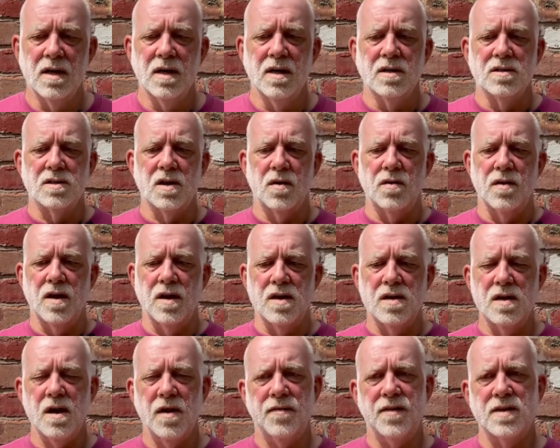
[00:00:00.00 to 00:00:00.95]
so that
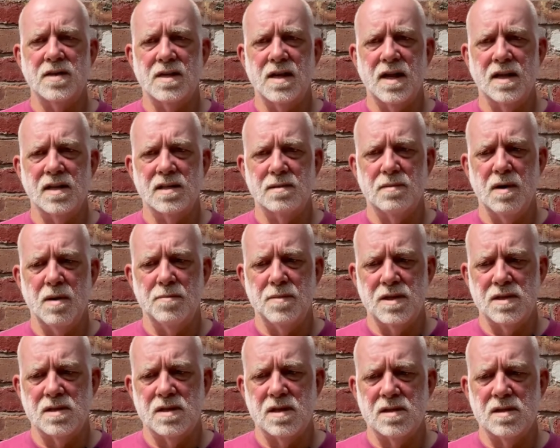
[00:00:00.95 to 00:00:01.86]
nothing's linked to my business,